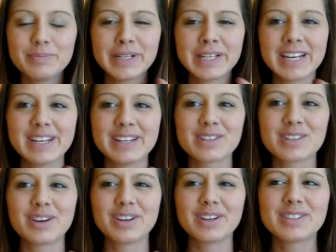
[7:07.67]
because
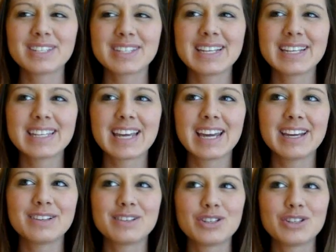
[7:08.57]
honestly,
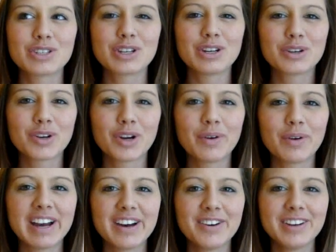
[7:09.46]
like, it's just gonna grow
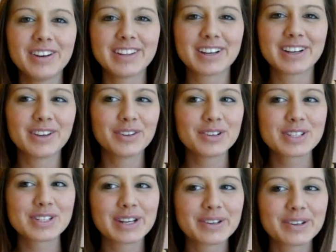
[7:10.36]
out and the
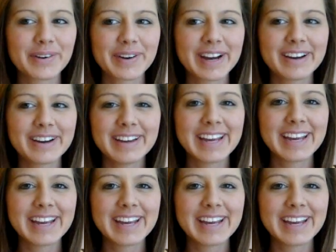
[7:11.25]
color's gonna grow out,